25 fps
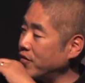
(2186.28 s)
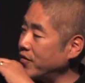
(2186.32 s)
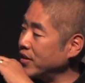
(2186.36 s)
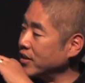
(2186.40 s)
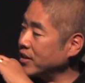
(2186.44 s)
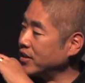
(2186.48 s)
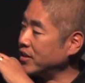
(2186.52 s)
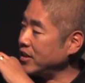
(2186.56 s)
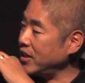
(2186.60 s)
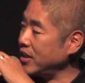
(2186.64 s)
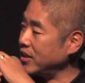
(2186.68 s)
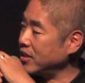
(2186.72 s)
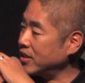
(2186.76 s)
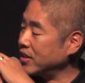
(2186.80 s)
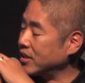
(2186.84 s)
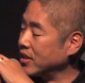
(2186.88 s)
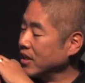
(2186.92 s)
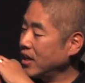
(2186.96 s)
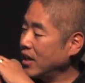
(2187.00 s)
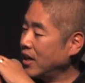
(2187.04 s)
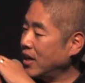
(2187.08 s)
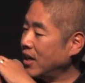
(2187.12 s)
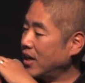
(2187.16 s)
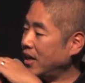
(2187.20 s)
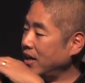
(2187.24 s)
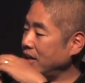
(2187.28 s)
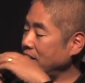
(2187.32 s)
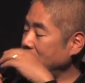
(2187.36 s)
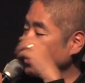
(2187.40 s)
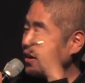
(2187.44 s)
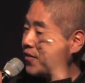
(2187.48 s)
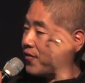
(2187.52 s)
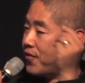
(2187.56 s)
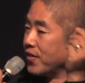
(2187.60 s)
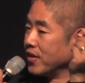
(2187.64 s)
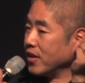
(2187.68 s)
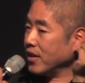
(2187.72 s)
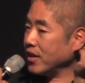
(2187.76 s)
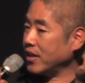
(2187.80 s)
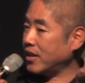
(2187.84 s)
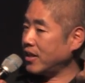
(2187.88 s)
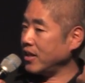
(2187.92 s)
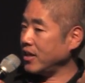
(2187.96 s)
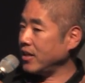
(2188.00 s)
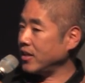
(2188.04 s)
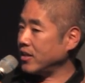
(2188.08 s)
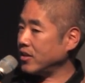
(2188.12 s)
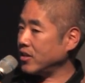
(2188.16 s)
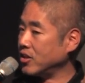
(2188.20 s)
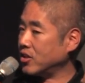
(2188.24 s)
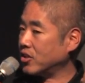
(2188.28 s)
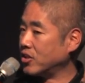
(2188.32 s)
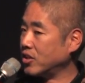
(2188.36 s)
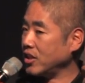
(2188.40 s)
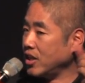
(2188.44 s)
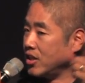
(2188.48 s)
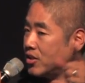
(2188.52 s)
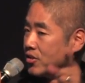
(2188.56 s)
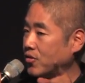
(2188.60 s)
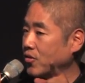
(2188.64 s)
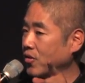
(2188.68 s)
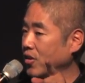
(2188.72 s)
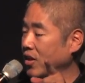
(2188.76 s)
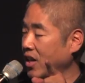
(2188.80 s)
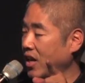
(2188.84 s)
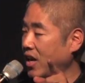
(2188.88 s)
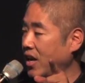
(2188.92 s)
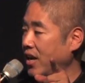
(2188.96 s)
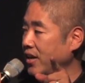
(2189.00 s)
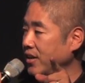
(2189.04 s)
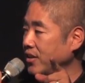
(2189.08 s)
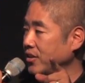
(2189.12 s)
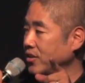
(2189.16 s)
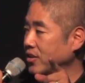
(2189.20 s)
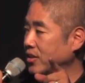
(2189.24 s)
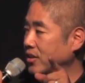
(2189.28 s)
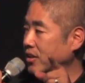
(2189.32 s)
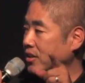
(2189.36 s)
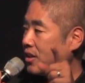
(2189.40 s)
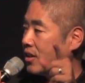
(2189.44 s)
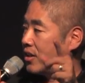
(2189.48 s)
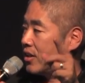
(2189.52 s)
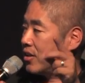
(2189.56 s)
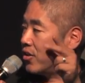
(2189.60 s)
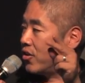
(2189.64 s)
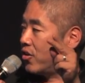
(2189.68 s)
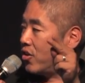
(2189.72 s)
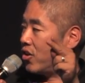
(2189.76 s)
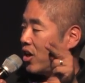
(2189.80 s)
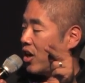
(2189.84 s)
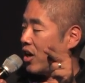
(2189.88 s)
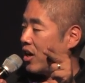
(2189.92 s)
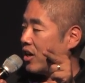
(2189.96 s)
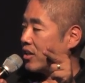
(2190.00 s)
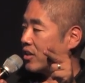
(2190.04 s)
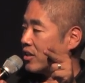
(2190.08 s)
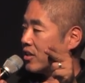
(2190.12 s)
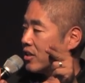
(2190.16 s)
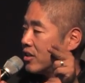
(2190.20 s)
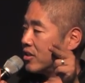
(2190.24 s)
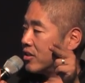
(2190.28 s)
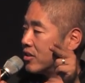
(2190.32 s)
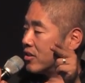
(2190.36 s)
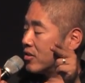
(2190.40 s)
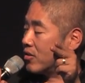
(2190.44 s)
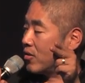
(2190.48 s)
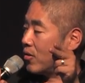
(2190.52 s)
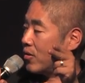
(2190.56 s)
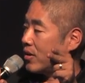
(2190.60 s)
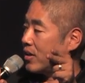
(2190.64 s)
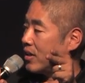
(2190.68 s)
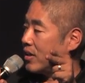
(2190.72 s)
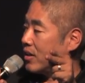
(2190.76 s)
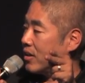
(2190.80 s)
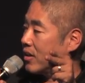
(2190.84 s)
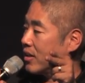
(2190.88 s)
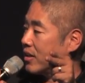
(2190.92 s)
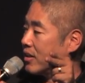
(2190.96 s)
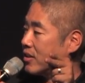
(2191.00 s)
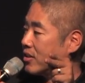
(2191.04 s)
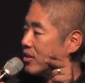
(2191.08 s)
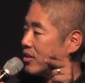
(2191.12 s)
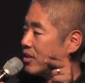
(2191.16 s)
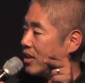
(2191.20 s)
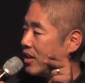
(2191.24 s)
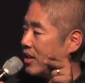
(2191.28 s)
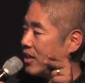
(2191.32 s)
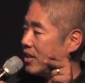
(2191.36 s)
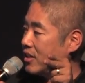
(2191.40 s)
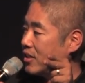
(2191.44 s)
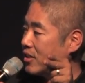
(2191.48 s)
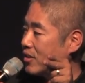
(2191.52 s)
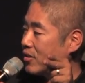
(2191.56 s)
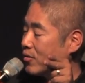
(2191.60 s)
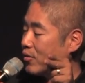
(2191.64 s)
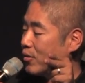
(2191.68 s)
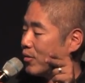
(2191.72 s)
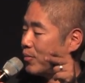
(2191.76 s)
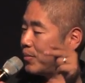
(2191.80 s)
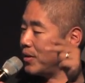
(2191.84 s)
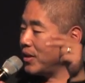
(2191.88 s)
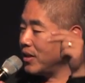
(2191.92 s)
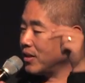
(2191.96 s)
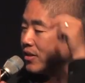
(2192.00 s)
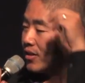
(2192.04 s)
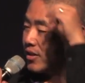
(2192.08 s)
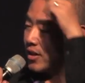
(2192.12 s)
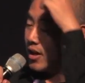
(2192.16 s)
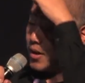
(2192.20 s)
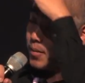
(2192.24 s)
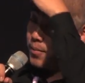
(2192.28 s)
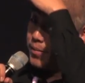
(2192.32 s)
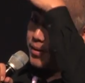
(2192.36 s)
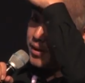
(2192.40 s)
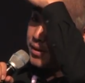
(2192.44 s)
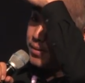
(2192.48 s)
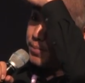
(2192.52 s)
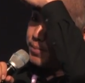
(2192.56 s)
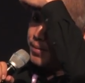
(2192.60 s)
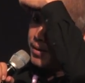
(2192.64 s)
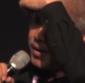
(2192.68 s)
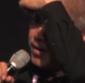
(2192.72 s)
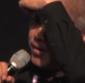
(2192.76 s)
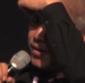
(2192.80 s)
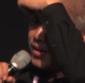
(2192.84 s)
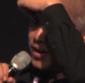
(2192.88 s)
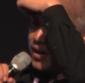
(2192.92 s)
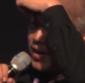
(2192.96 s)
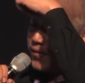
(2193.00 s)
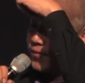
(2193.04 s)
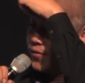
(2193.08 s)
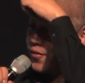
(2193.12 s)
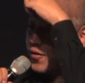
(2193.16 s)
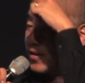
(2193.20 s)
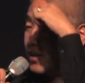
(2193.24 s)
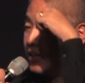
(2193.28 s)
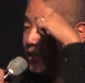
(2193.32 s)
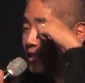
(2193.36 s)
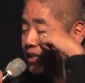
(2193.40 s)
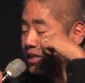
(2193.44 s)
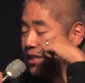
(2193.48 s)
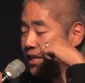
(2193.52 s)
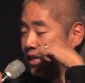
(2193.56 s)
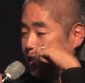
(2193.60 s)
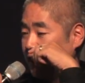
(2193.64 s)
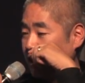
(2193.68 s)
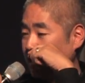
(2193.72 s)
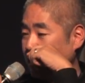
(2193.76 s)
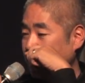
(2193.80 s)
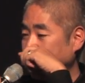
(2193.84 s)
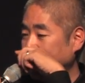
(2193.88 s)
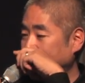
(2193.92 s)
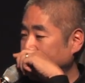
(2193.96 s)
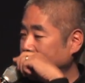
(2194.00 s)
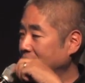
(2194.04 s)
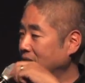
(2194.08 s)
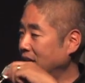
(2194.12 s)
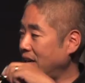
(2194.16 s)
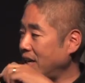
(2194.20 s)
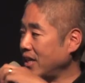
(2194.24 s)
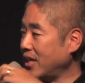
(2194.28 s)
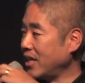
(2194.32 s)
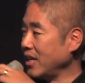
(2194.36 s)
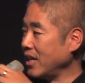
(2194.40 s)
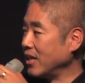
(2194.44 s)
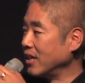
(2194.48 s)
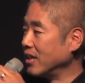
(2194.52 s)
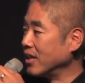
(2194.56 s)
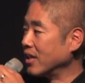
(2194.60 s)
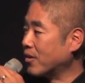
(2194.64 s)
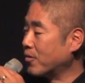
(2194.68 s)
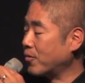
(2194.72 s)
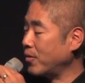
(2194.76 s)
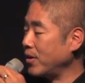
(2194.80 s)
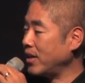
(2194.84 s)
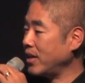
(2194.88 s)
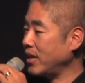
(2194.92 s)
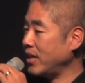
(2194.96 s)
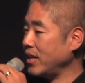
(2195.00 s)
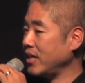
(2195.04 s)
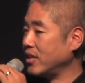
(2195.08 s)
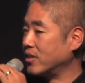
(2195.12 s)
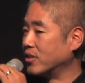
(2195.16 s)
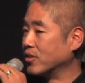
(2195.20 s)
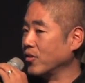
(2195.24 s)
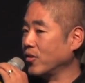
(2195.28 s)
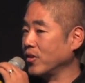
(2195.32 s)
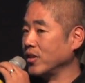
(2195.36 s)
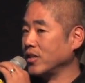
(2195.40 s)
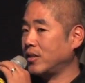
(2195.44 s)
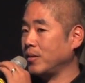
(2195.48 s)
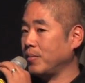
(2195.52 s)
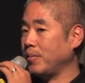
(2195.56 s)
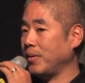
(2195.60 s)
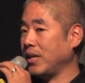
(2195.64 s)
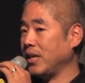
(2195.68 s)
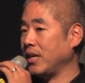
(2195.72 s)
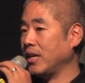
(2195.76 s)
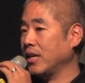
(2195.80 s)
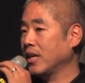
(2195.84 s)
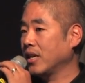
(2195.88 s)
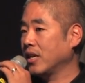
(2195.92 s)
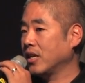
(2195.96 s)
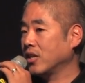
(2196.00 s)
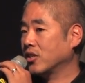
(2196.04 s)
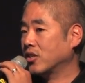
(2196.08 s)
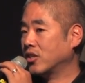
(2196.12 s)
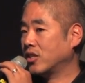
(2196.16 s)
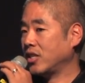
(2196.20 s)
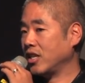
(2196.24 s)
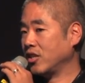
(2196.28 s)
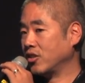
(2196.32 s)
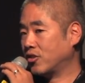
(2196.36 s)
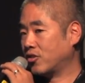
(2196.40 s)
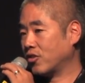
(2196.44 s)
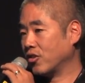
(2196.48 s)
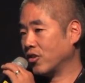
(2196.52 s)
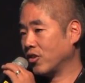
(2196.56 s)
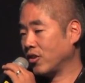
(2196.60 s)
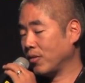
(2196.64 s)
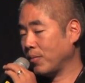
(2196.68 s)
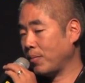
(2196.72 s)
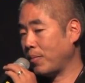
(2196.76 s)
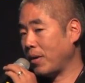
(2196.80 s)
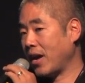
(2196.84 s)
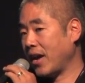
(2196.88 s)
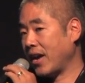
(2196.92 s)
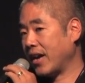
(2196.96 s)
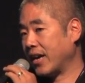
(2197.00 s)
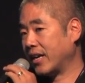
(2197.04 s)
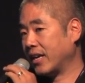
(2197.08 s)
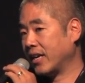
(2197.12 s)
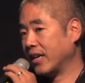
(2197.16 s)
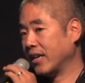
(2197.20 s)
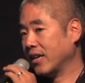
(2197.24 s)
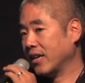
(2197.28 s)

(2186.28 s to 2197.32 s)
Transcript: of exchanges, I definitely think centralized non-custodial exchange will be the dominant paradigm for exchange. I think liquidity is going to be central bank